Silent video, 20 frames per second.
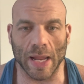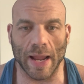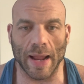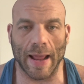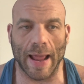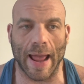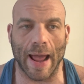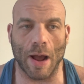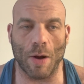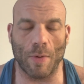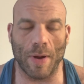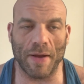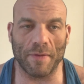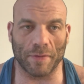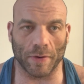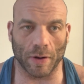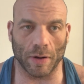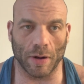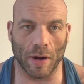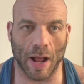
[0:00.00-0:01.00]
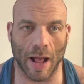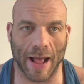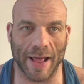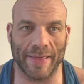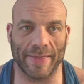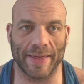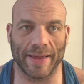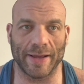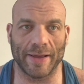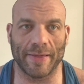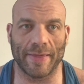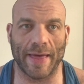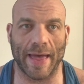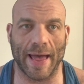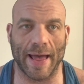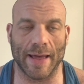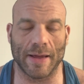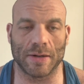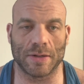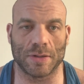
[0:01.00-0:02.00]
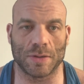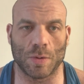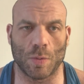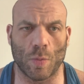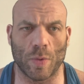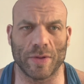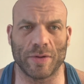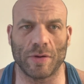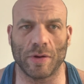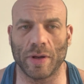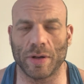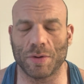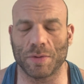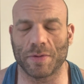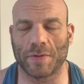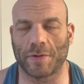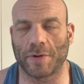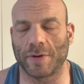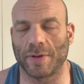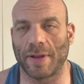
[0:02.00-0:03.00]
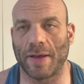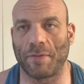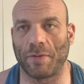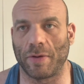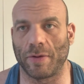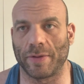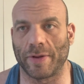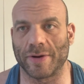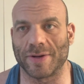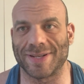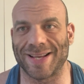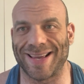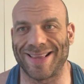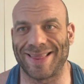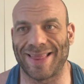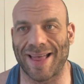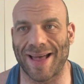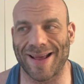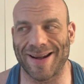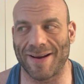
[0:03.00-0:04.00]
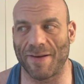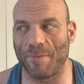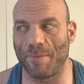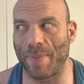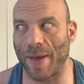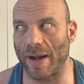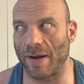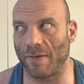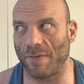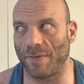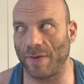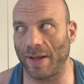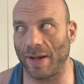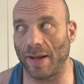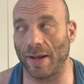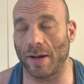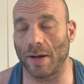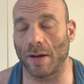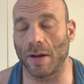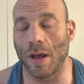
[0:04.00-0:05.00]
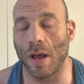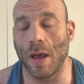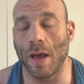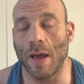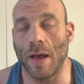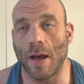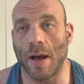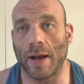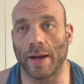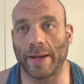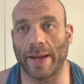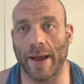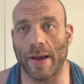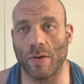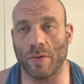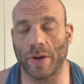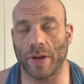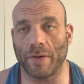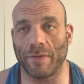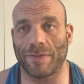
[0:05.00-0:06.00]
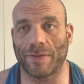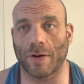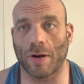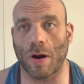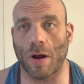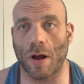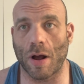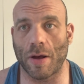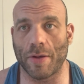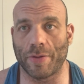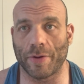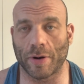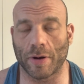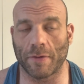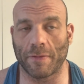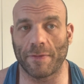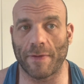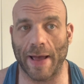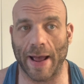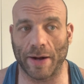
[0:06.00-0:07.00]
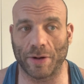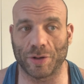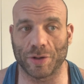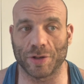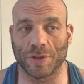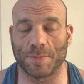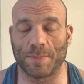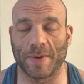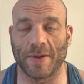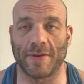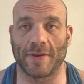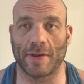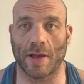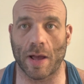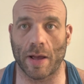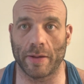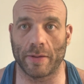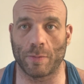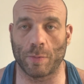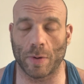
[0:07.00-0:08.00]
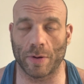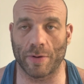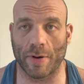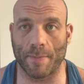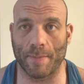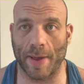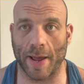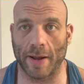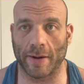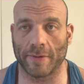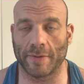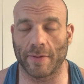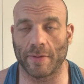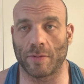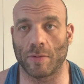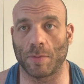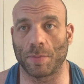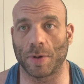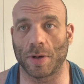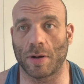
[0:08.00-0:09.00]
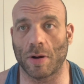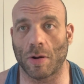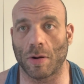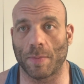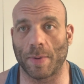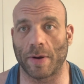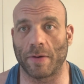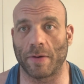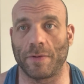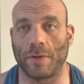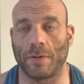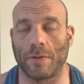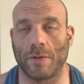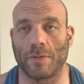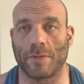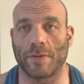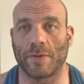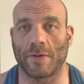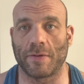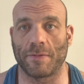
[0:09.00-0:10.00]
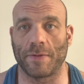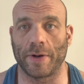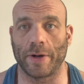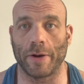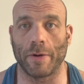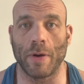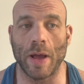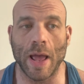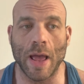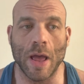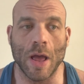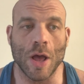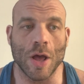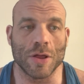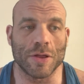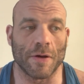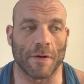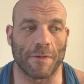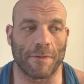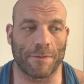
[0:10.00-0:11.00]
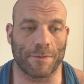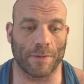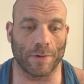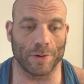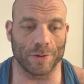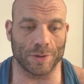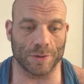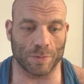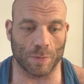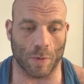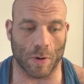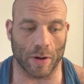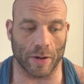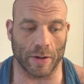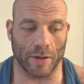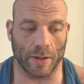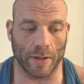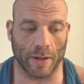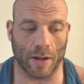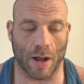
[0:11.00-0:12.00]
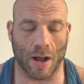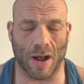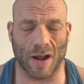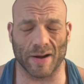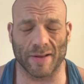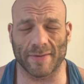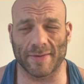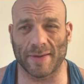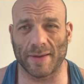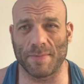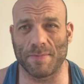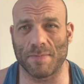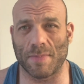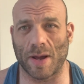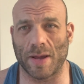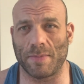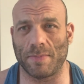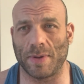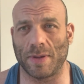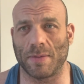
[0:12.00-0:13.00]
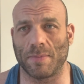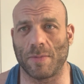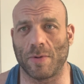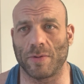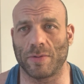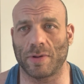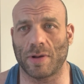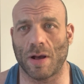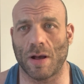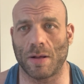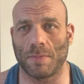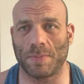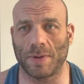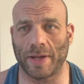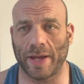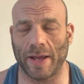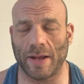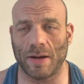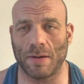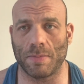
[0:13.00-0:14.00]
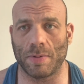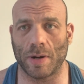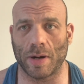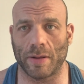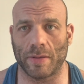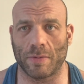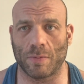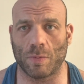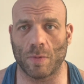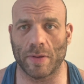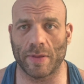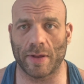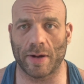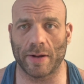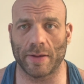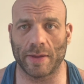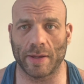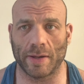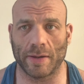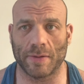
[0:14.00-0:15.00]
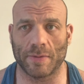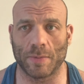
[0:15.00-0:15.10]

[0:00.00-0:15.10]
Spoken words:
However, I think that once you get to a certain level, there's a lot of benefit in accounting for other factors besides one rep max. And so I'm going to talk about of those in this video. The first one, honestly, might be the most complicated, but it's one that I think is